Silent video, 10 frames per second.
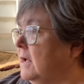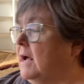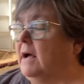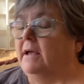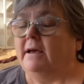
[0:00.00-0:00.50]

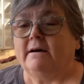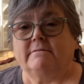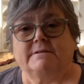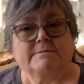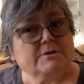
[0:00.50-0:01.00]
I
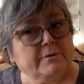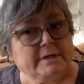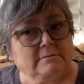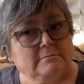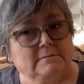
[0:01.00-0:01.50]
have some sewing,
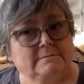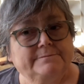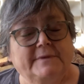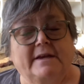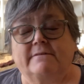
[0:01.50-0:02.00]

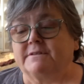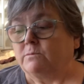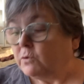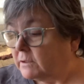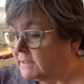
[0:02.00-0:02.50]
I have some
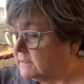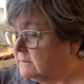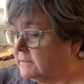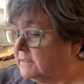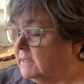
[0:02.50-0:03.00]
quilting.